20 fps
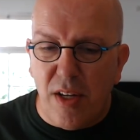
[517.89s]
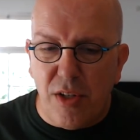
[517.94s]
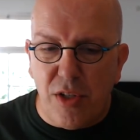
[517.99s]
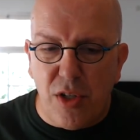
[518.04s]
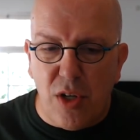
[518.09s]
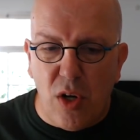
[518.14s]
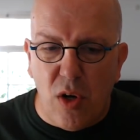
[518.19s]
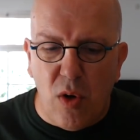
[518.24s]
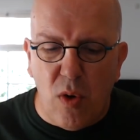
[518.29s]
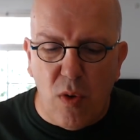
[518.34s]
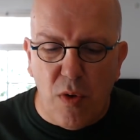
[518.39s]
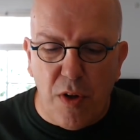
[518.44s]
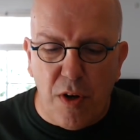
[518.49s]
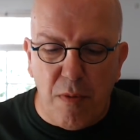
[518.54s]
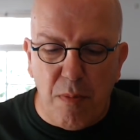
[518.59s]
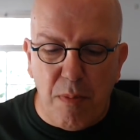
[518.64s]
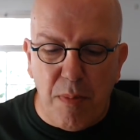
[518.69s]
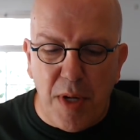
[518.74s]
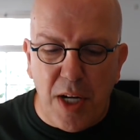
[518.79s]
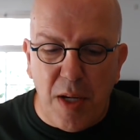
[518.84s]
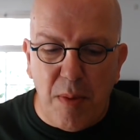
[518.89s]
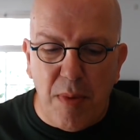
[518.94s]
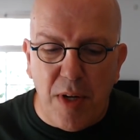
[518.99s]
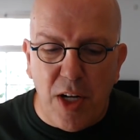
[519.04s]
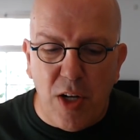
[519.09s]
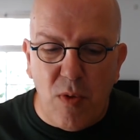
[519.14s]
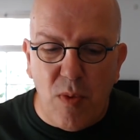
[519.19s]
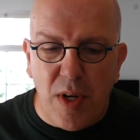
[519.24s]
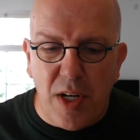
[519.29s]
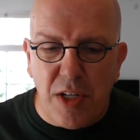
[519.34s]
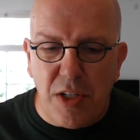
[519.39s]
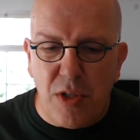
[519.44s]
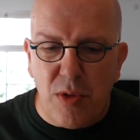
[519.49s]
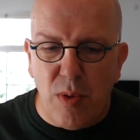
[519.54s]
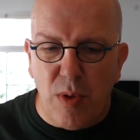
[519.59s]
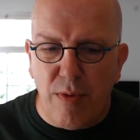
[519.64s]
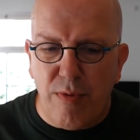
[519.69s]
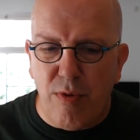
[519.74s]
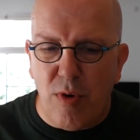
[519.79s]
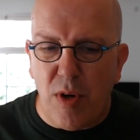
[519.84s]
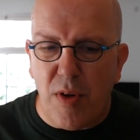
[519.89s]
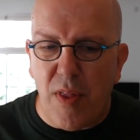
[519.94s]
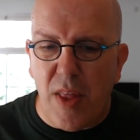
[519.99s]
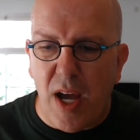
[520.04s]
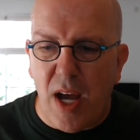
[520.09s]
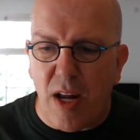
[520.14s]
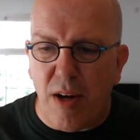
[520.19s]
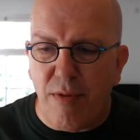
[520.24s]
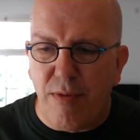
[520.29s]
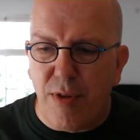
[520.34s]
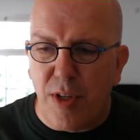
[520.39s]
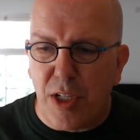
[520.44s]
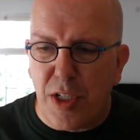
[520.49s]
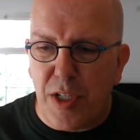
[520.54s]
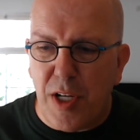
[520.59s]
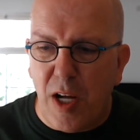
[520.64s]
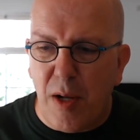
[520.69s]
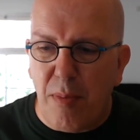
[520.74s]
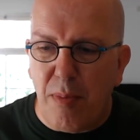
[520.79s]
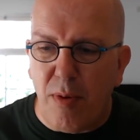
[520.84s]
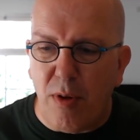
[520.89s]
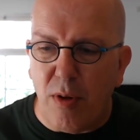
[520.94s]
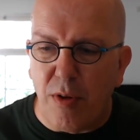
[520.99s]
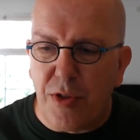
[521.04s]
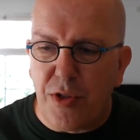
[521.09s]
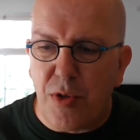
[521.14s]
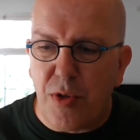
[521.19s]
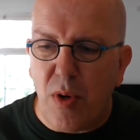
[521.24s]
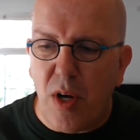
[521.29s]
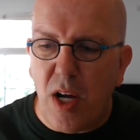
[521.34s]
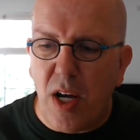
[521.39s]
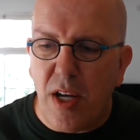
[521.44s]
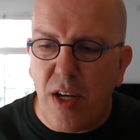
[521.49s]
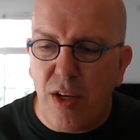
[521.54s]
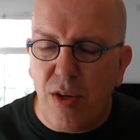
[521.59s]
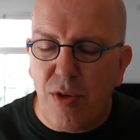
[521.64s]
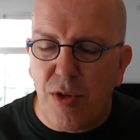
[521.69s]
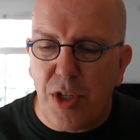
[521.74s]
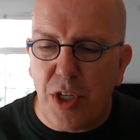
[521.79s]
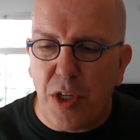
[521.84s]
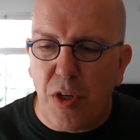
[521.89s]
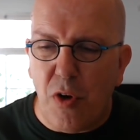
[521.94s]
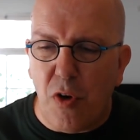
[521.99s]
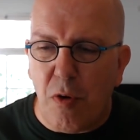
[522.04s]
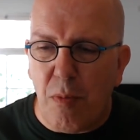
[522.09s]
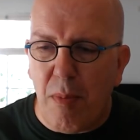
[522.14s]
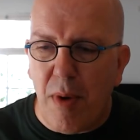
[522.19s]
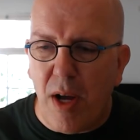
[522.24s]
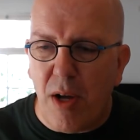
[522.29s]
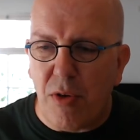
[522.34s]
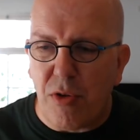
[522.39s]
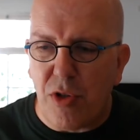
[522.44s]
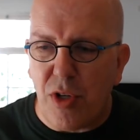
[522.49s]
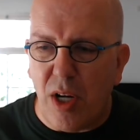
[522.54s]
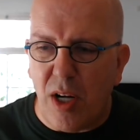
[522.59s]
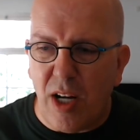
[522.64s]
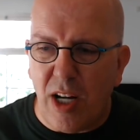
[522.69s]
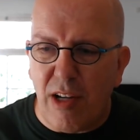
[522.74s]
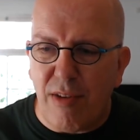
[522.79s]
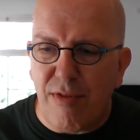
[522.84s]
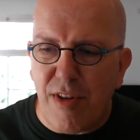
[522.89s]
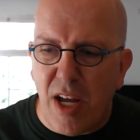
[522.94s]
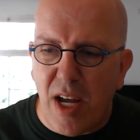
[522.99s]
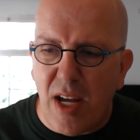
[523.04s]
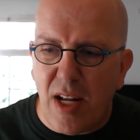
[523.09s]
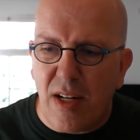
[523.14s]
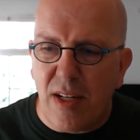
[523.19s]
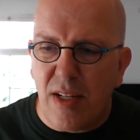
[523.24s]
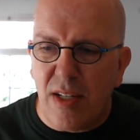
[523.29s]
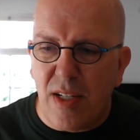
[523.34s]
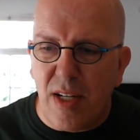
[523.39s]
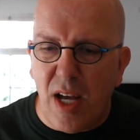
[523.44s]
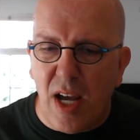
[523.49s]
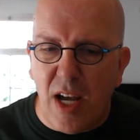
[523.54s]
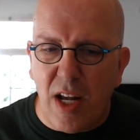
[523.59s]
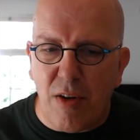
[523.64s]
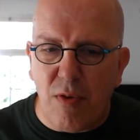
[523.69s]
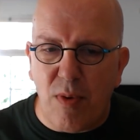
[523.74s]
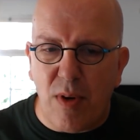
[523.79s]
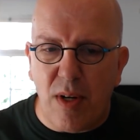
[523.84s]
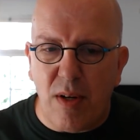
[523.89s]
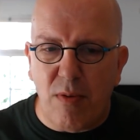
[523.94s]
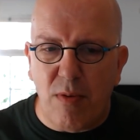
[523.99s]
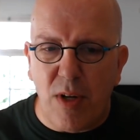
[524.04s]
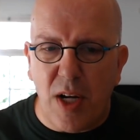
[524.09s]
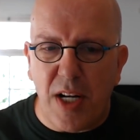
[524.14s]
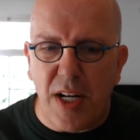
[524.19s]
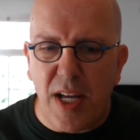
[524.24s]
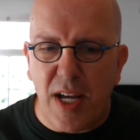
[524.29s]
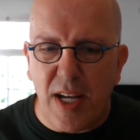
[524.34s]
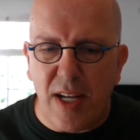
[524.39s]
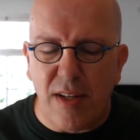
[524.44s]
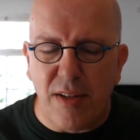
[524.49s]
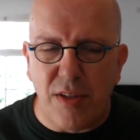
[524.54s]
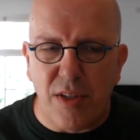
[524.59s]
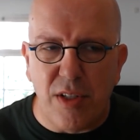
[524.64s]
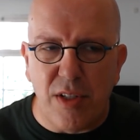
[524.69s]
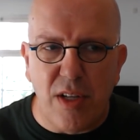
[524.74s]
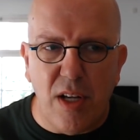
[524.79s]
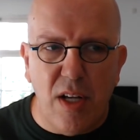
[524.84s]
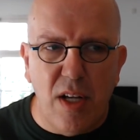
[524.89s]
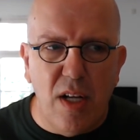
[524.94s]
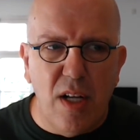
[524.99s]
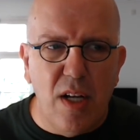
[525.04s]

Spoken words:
So there are many, many ways to avoid that. For example, try using your mouse left-handed and right-handed.